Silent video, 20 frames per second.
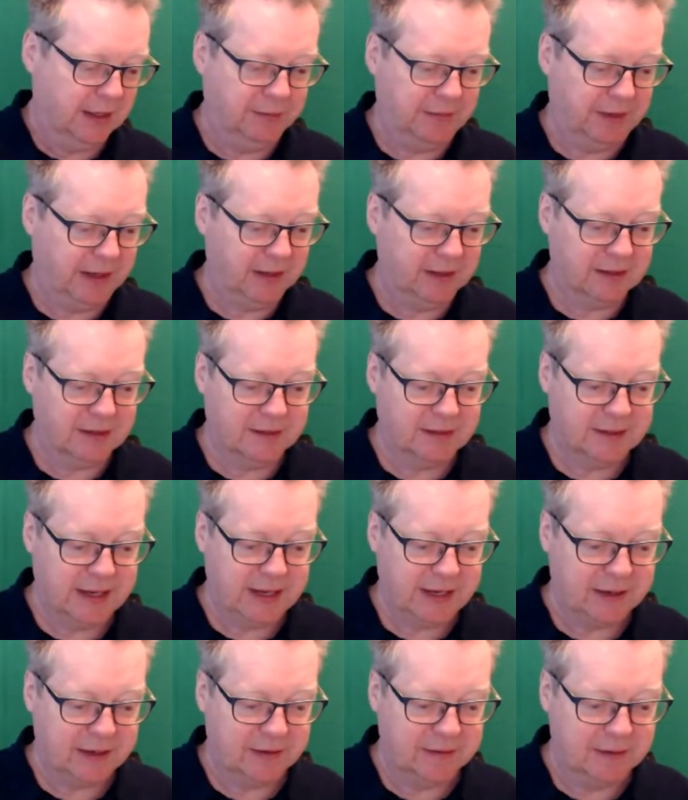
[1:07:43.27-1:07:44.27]
Um, and as I
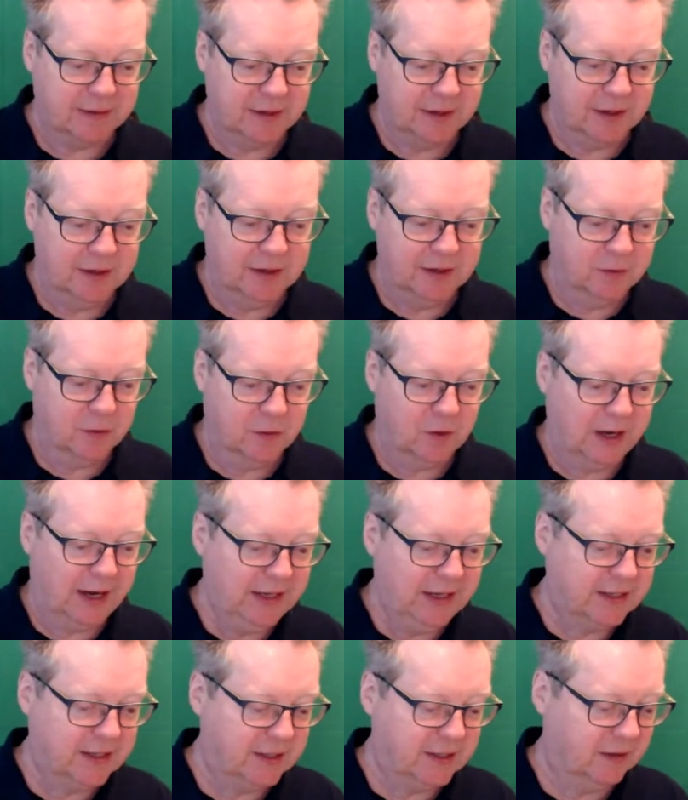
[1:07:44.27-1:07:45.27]
say,
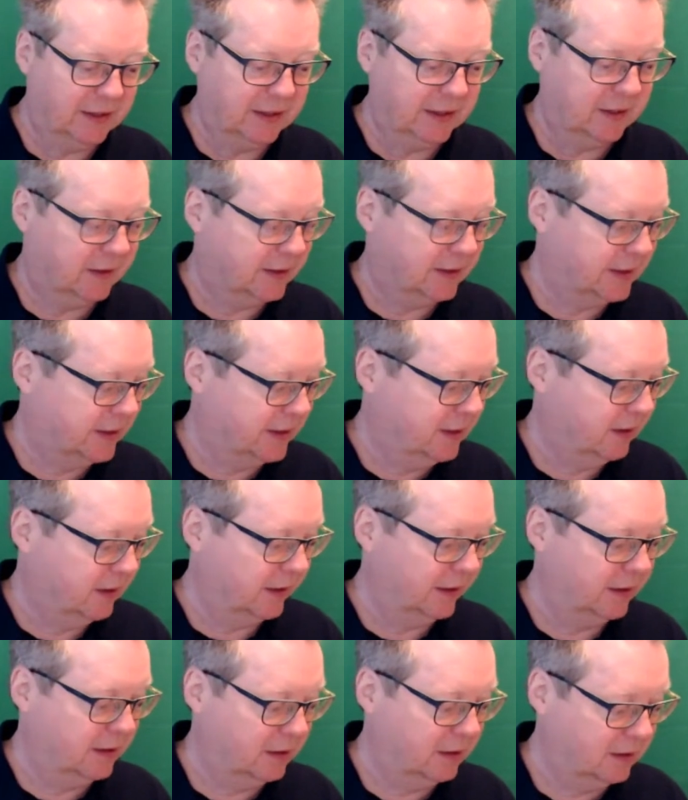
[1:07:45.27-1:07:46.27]
for eighty nine ninety
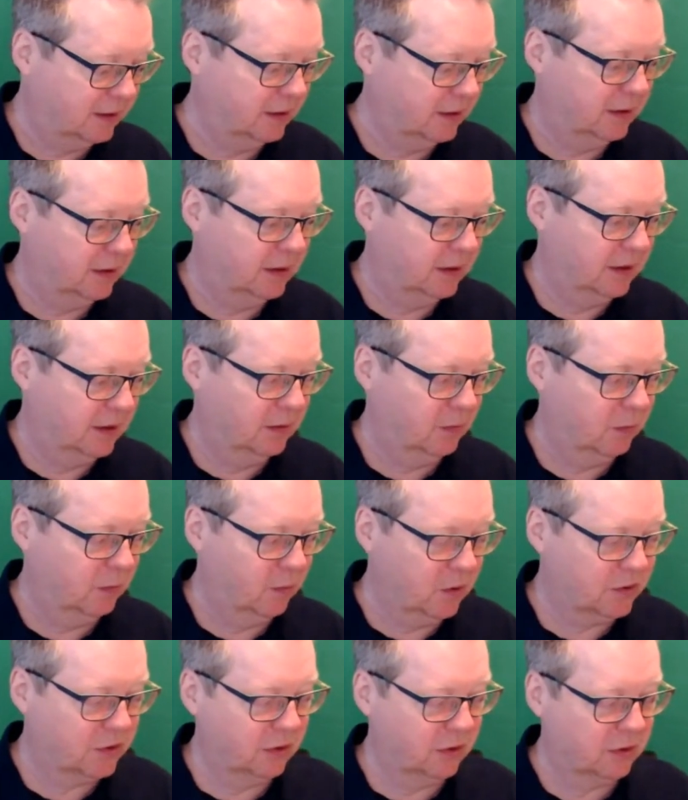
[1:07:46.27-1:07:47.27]
nine,
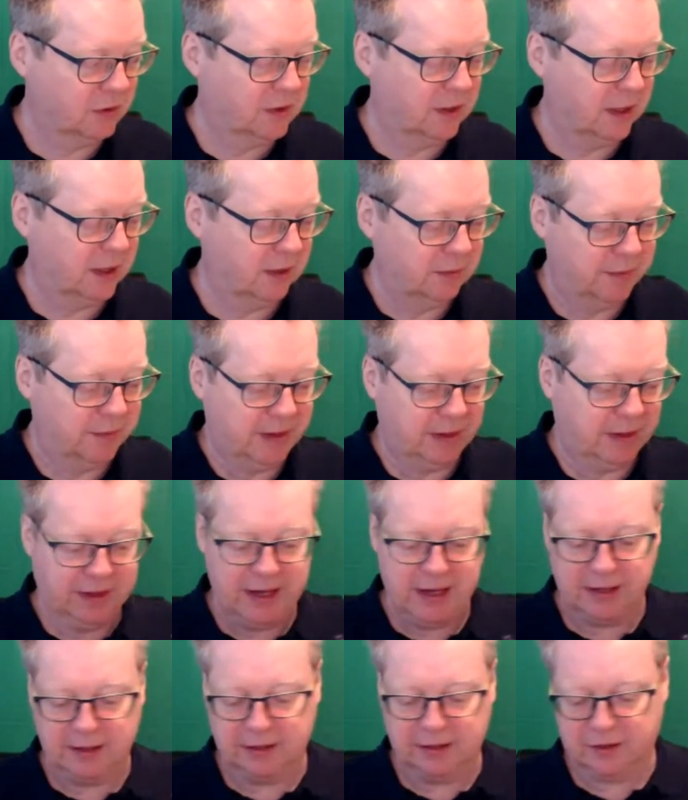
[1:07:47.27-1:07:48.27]
what's not to love
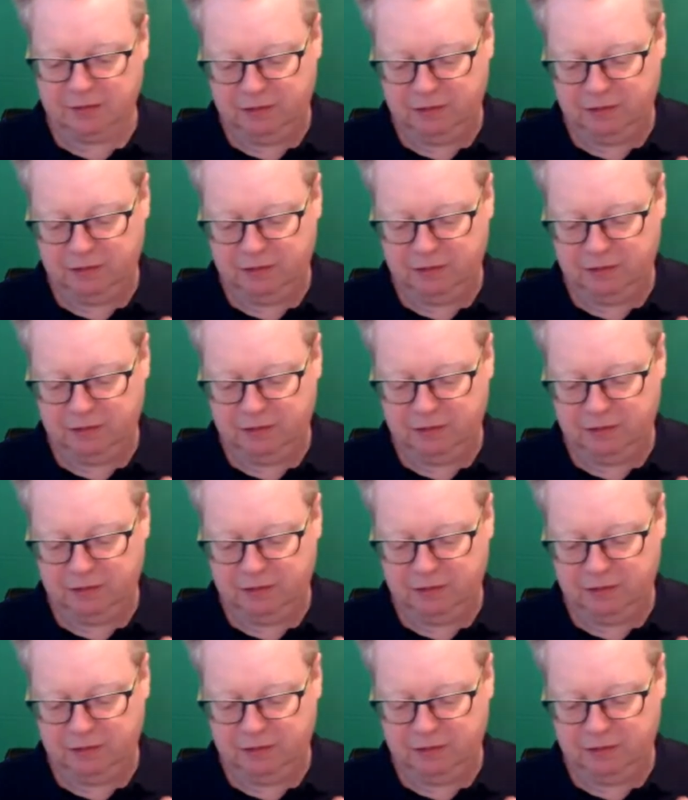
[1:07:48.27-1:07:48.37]
about that?